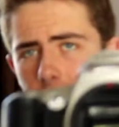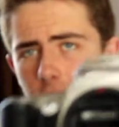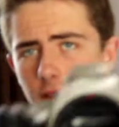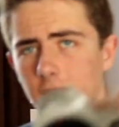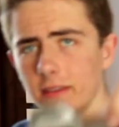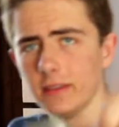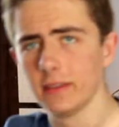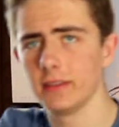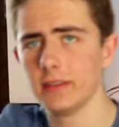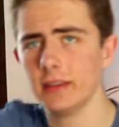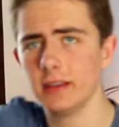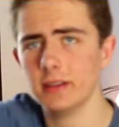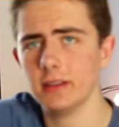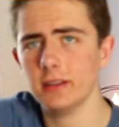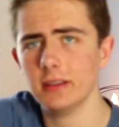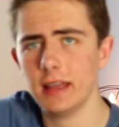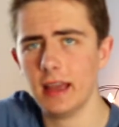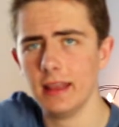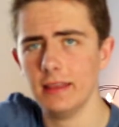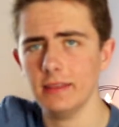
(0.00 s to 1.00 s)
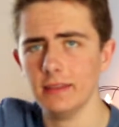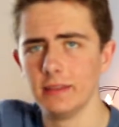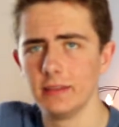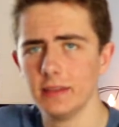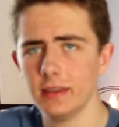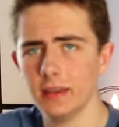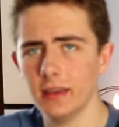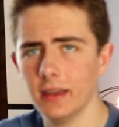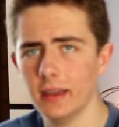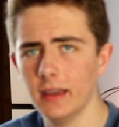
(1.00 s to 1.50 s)
there's a single
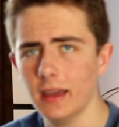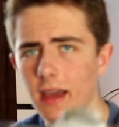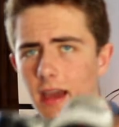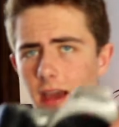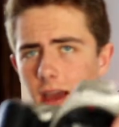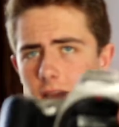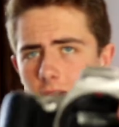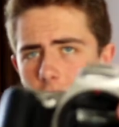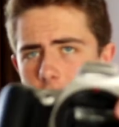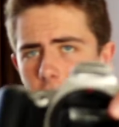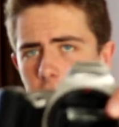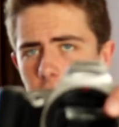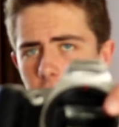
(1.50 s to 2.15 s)
lens, and the